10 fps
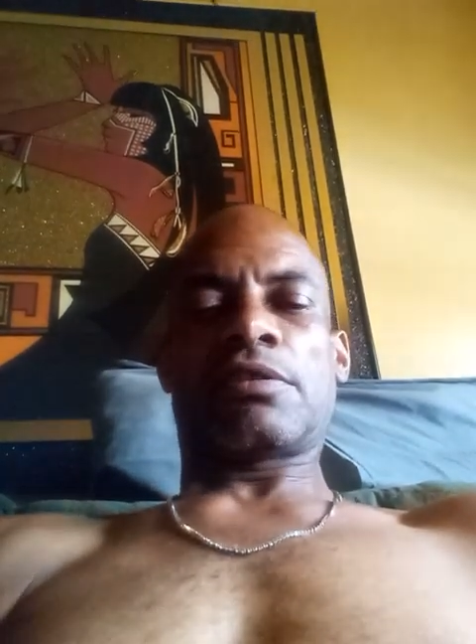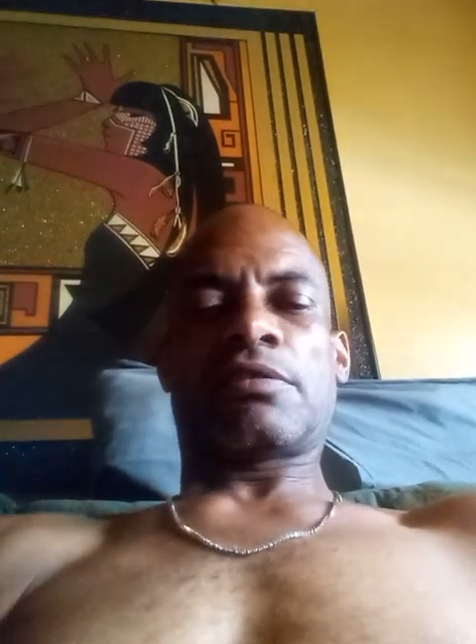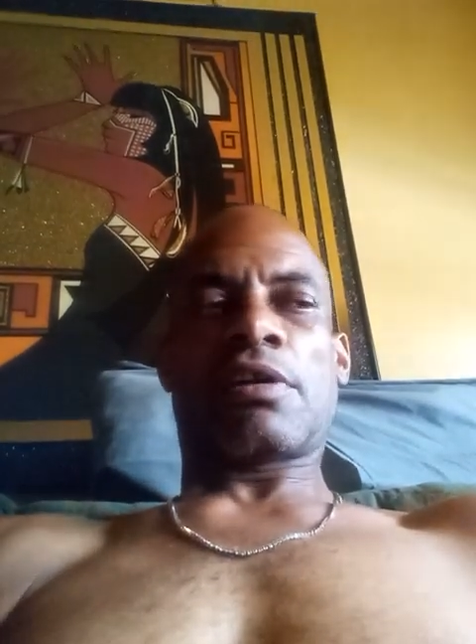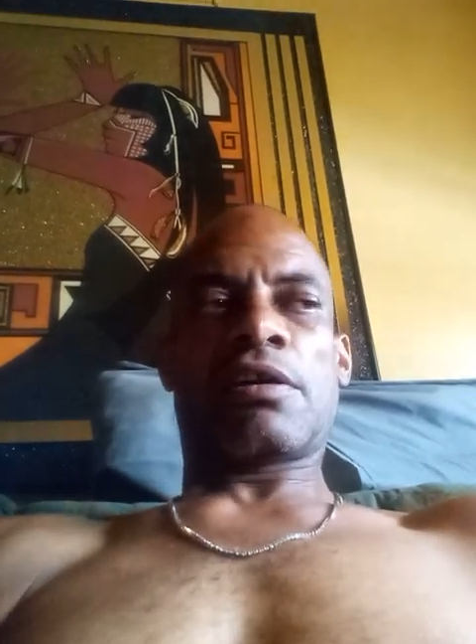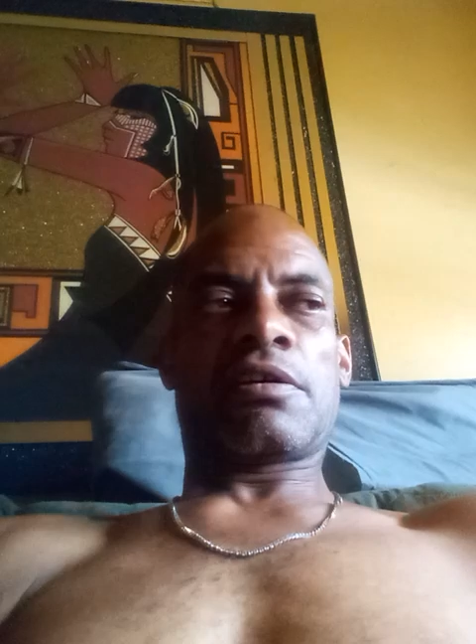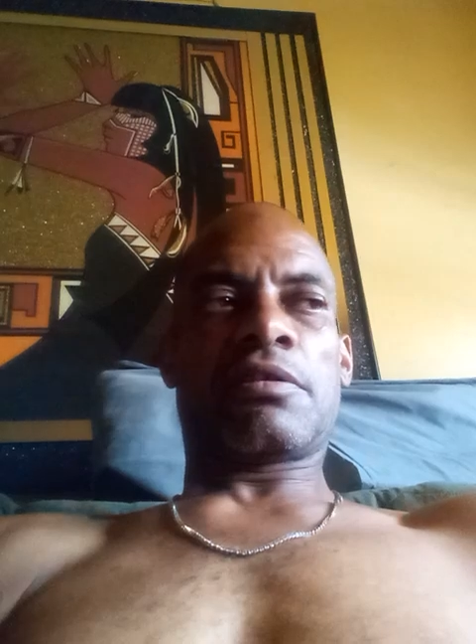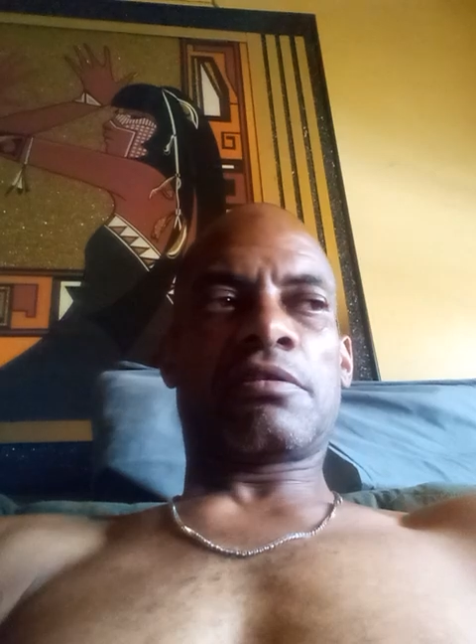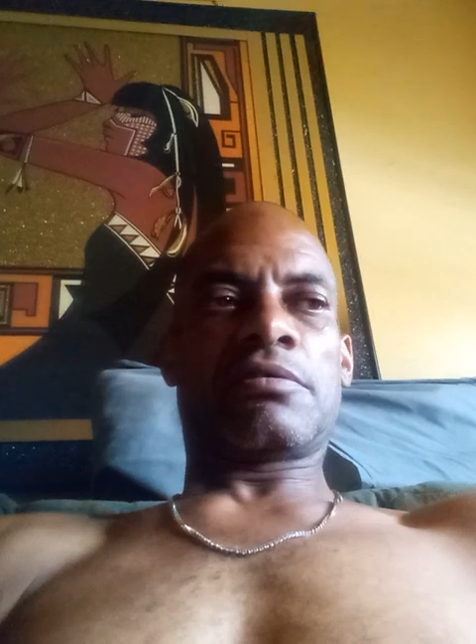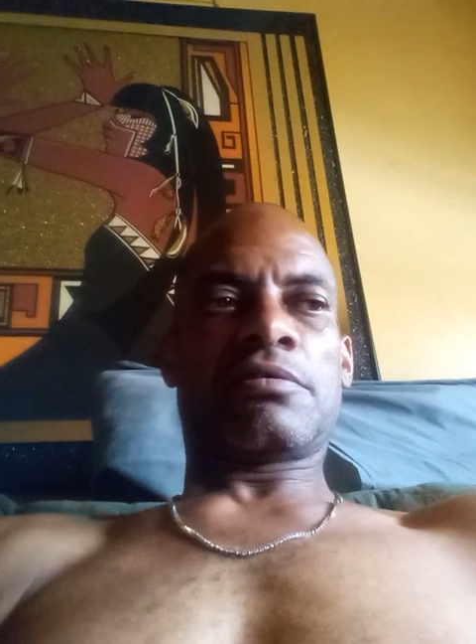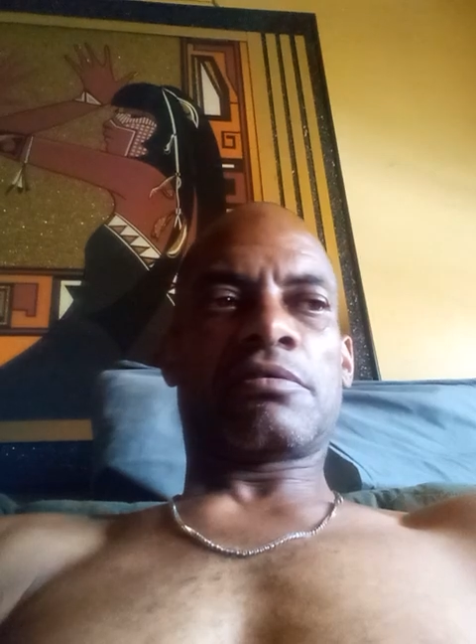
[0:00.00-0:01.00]
to say
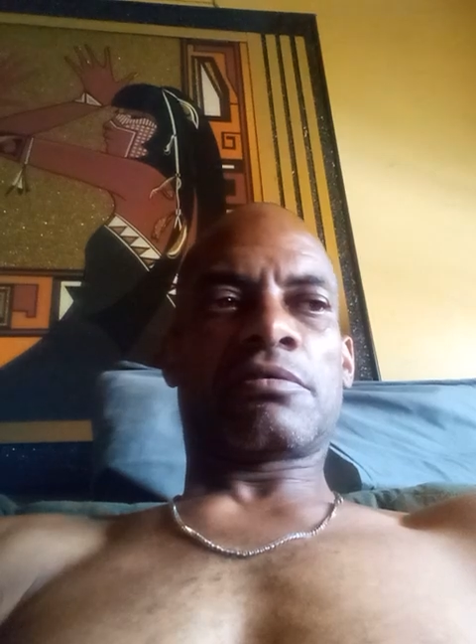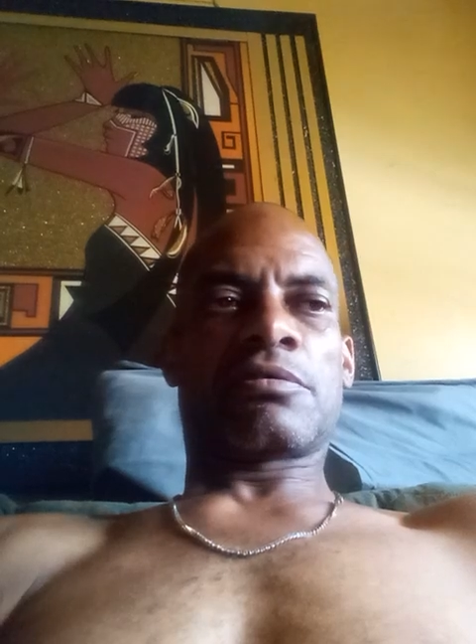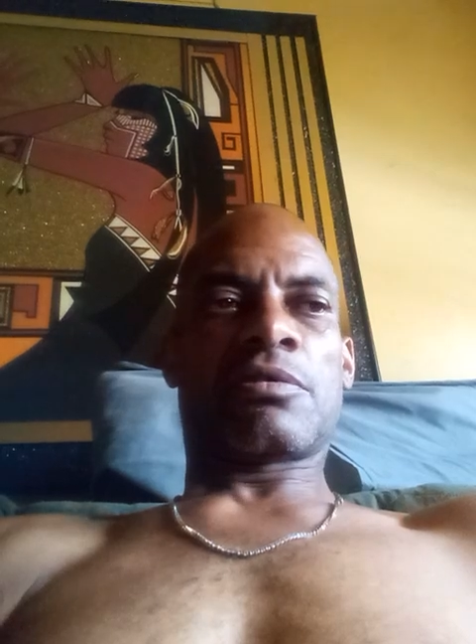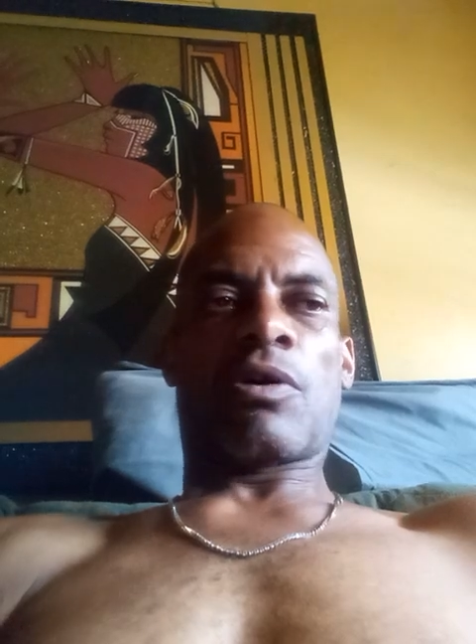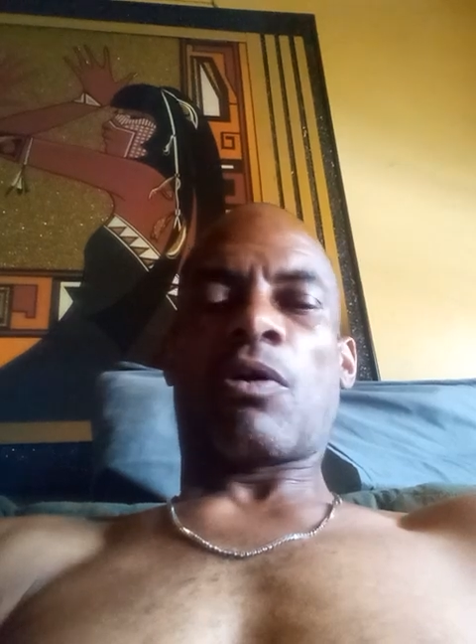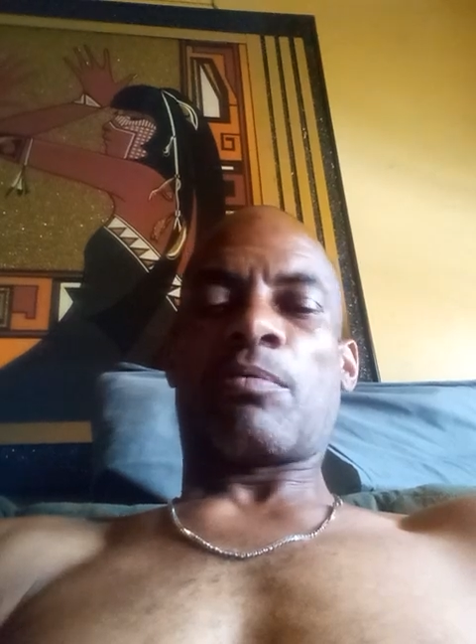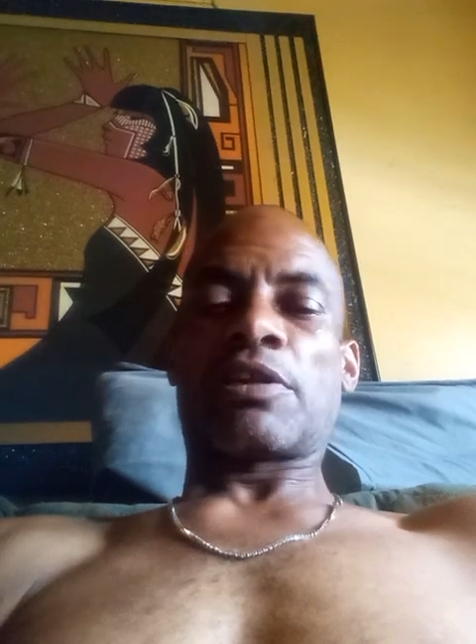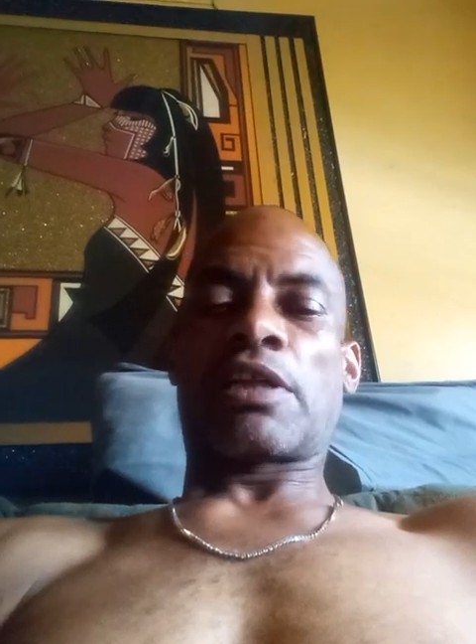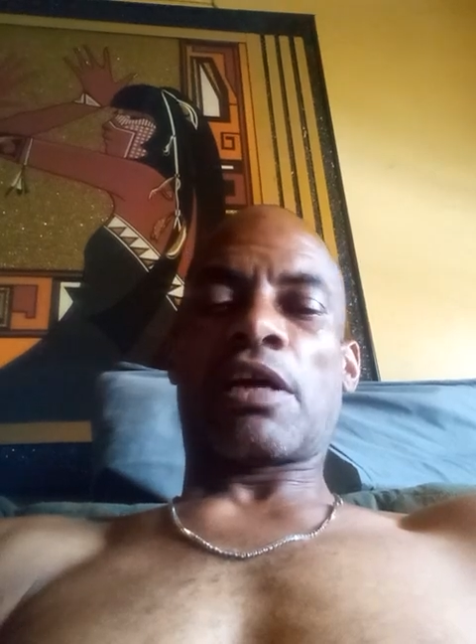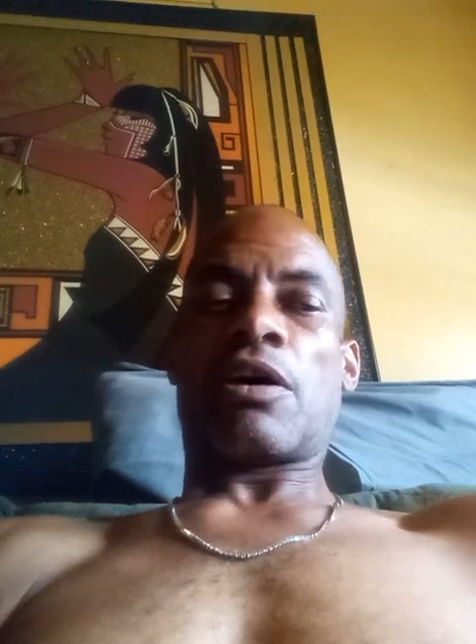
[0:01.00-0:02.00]
or
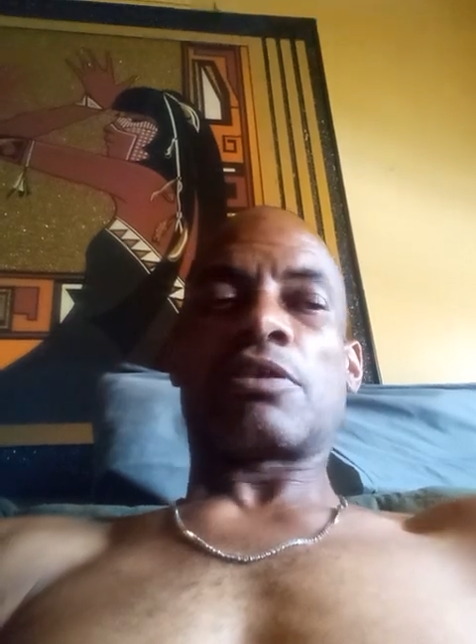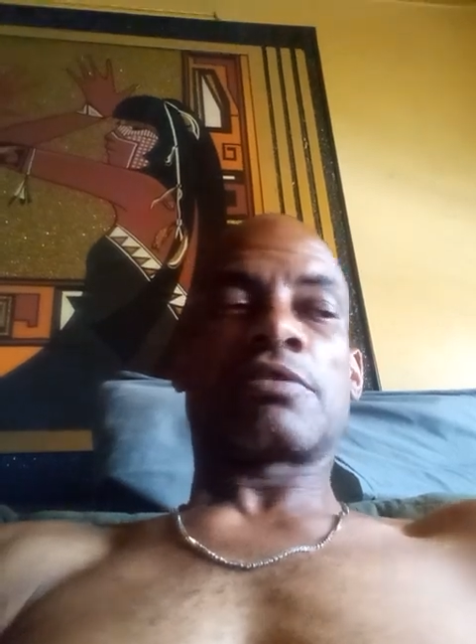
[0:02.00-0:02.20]
what they are